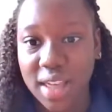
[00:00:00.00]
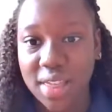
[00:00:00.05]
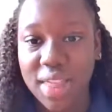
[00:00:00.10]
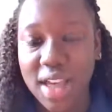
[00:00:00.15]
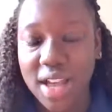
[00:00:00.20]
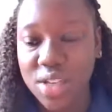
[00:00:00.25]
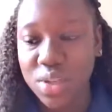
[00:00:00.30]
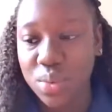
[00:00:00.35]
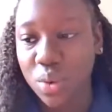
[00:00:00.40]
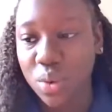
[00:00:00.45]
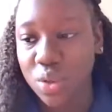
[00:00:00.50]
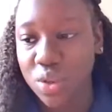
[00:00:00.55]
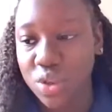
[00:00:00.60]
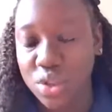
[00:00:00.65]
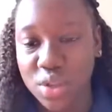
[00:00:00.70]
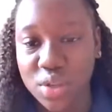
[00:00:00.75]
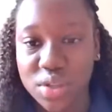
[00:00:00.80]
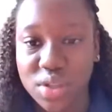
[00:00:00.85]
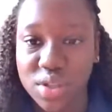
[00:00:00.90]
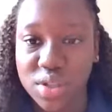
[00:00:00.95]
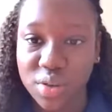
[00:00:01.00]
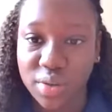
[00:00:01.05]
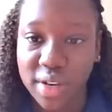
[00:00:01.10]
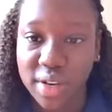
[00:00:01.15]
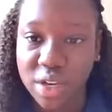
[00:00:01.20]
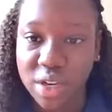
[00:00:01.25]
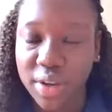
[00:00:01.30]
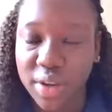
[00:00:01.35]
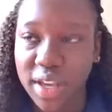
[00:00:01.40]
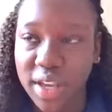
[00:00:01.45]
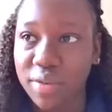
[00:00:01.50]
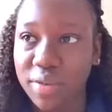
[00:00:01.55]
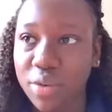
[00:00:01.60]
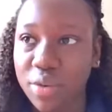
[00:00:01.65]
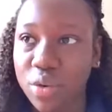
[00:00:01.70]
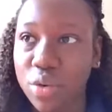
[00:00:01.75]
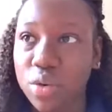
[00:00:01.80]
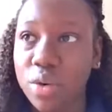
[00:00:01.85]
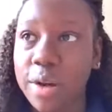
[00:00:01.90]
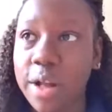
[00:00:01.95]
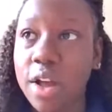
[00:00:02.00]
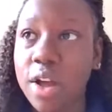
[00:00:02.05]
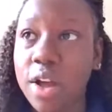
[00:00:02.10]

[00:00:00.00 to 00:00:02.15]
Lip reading: And that's what the tutors are really looking for.